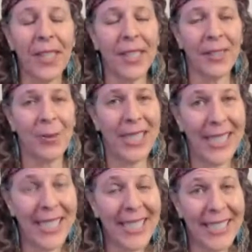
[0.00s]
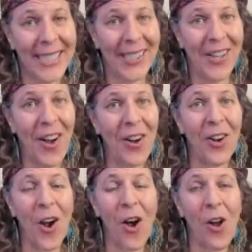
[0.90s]
And we sing this
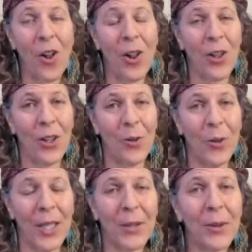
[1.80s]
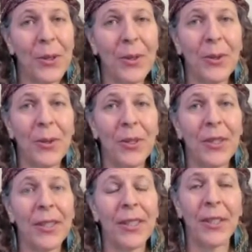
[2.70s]
song all the way through
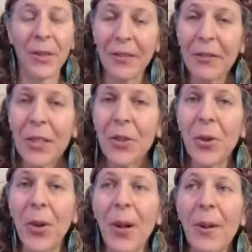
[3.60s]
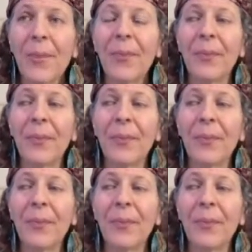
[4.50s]
the grief ritual,